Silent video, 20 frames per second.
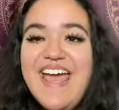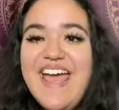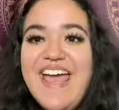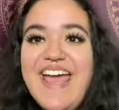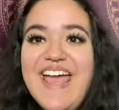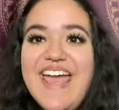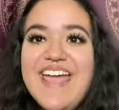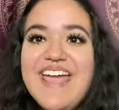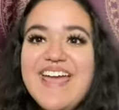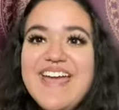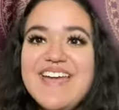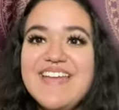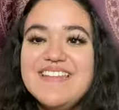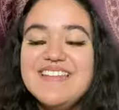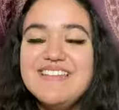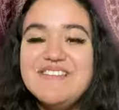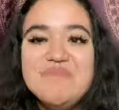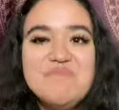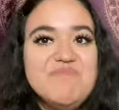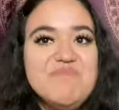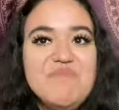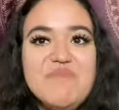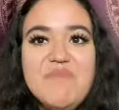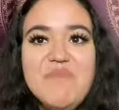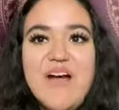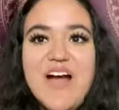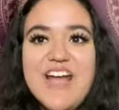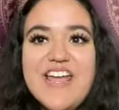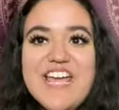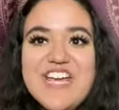And
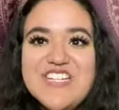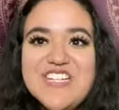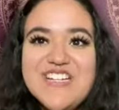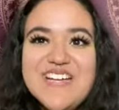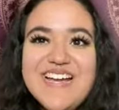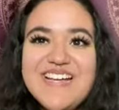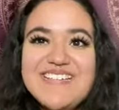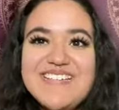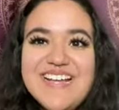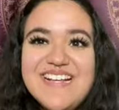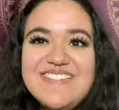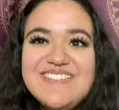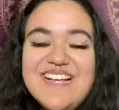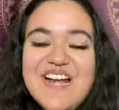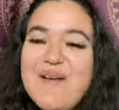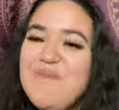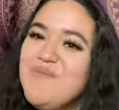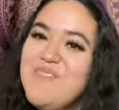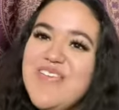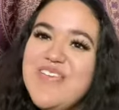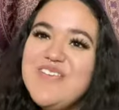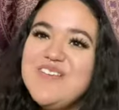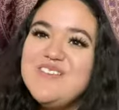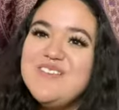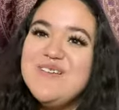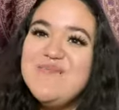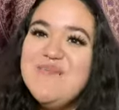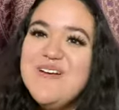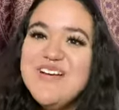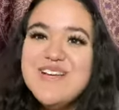I'll catch you guys next time. Thank you
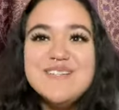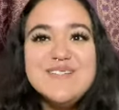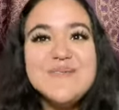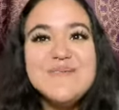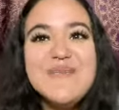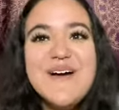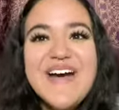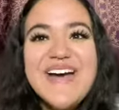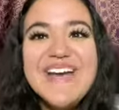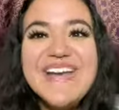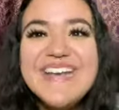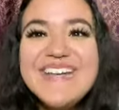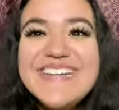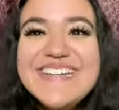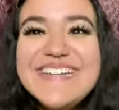so much. Bye.